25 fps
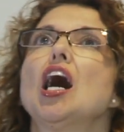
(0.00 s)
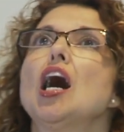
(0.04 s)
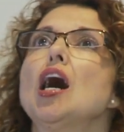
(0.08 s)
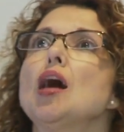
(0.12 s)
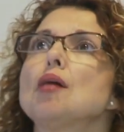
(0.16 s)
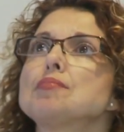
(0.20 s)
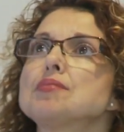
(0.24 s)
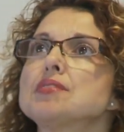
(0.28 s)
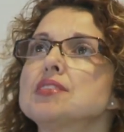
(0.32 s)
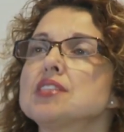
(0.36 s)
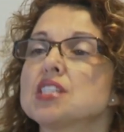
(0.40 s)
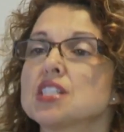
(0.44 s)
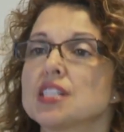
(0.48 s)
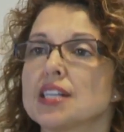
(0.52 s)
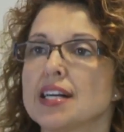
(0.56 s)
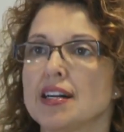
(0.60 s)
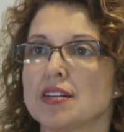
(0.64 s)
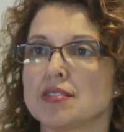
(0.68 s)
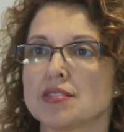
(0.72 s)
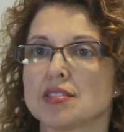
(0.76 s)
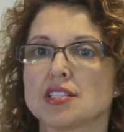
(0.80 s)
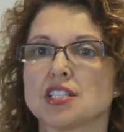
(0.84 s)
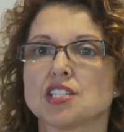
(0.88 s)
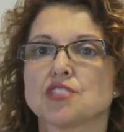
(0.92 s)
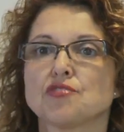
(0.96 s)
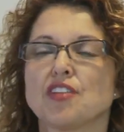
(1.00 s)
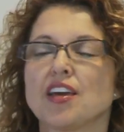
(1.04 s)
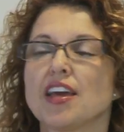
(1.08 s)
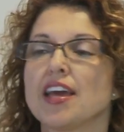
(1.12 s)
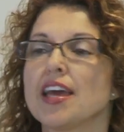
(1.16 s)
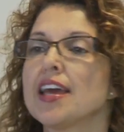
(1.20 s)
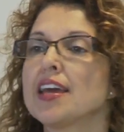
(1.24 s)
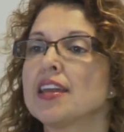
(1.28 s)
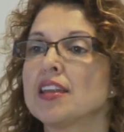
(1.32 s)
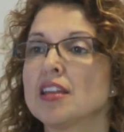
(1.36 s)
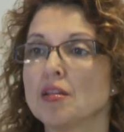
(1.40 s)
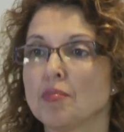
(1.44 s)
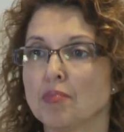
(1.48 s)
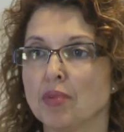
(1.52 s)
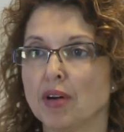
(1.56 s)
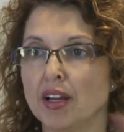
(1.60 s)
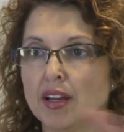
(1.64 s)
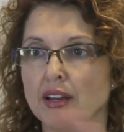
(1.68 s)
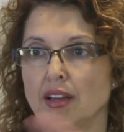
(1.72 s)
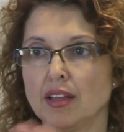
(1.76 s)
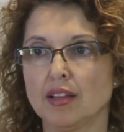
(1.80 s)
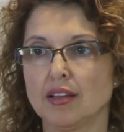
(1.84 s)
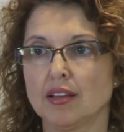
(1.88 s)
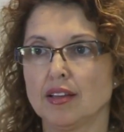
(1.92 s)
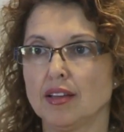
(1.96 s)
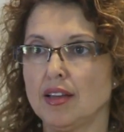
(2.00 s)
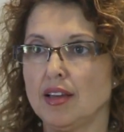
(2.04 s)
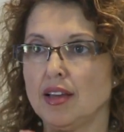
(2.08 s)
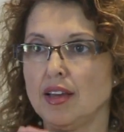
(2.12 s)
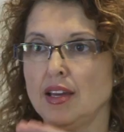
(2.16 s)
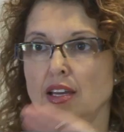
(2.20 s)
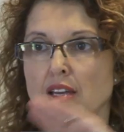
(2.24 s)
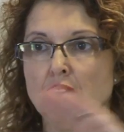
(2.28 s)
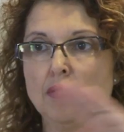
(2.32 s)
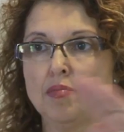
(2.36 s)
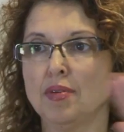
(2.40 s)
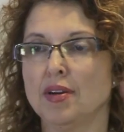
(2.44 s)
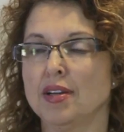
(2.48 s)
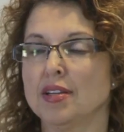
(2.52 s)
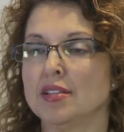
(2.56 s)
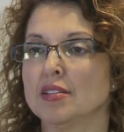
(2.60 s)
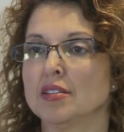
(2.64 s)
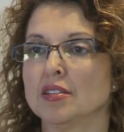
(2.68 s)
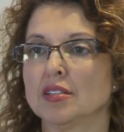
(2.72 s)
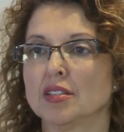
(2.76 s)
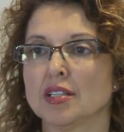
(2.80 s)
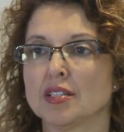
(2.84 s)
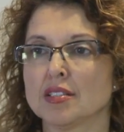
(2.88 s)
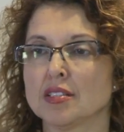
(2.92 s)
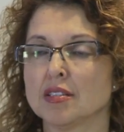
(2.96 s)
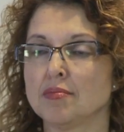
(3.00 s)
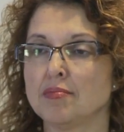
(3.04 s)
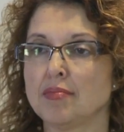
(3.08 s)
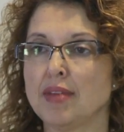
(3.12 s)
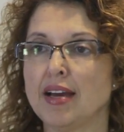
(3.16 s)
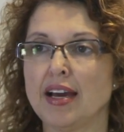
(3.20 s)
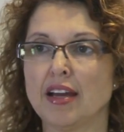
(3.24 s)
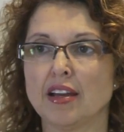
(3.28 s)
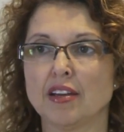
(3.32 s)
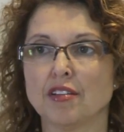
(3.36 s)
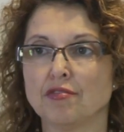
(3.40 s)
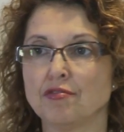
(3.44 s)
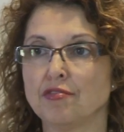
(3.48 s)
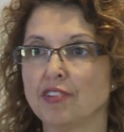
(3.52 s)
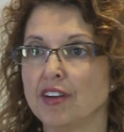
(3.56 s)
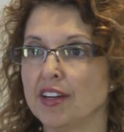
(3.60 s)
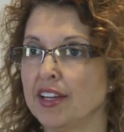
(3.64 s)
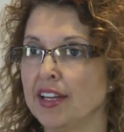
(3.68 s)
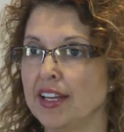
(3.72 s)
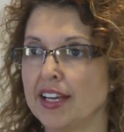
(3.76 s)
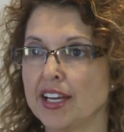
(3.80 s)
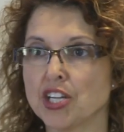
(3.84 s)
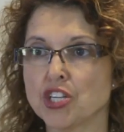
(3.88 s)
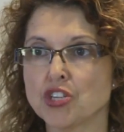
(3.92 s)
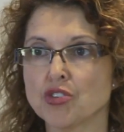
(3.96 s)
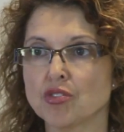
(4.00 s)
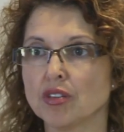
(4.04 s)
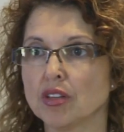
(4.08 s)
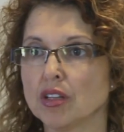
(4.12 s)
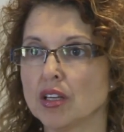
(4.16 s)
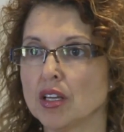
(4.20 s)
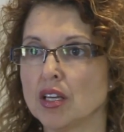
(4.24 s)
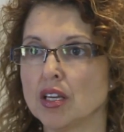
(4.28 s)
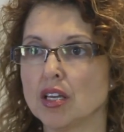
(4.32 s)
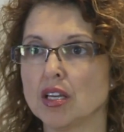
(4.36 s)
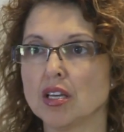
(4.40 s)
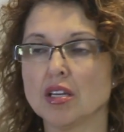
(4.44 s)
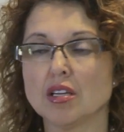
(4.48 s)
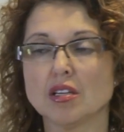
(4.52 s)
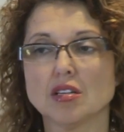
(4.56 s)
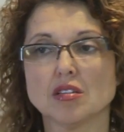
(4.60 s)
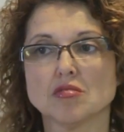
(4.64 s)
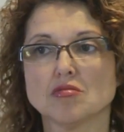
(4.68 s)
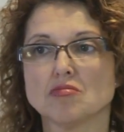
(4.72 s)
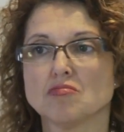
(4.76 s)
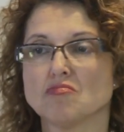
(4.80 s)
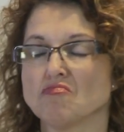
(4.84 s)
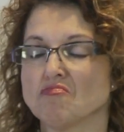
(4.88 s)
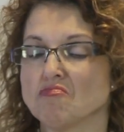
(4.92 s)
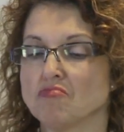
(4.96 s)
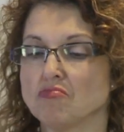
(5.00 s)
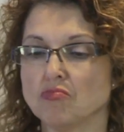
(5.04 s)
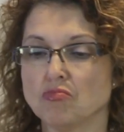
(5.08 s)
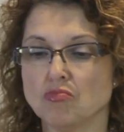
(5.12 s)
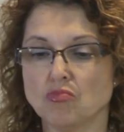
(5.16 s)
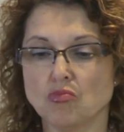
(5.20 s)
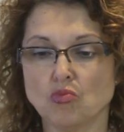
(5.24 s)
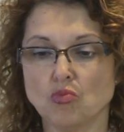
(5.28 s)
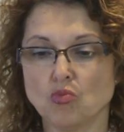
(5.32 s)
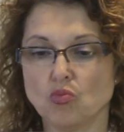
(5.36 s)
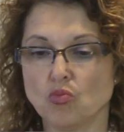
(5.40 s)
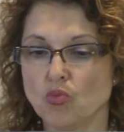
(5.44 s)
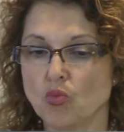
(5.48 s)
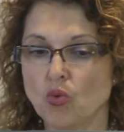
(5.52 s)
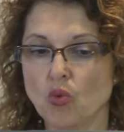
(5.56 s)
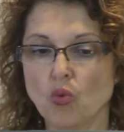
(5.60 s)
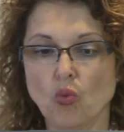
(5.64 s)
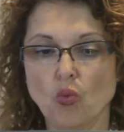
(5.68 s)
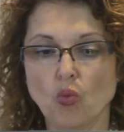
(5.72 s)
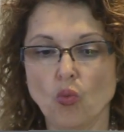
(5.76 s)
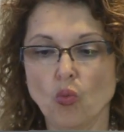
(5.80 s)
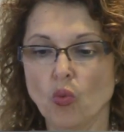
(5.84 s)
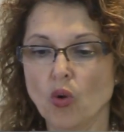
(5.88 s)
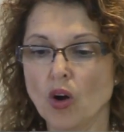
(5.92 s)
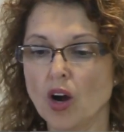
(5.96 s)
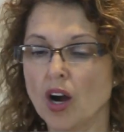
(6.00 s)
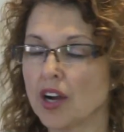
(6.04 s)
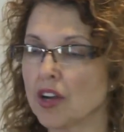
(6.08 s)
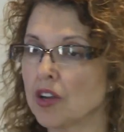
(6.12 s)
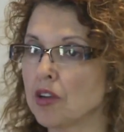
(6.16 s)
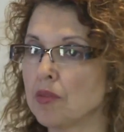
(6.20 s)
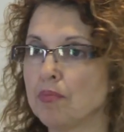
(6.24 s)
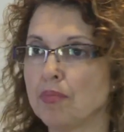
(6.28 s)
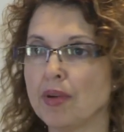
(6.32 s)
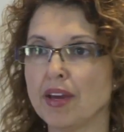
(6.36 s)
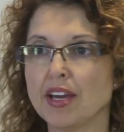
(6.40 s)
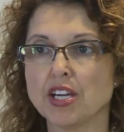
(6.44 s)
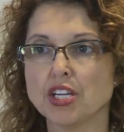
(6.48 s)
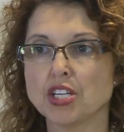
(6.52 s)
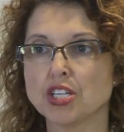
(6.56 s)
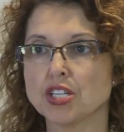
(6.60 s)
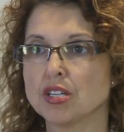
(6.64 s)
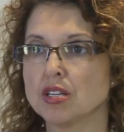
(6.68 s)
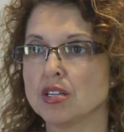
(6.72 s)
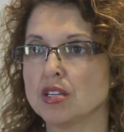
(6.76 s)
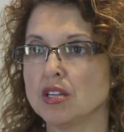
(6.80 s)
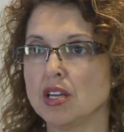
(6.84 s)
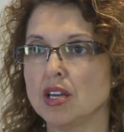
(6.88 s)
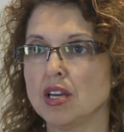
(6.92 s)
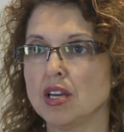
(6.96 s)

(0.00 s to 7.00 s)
Options counseling is for anybody, anybody. Doesn't matter financially, occupation,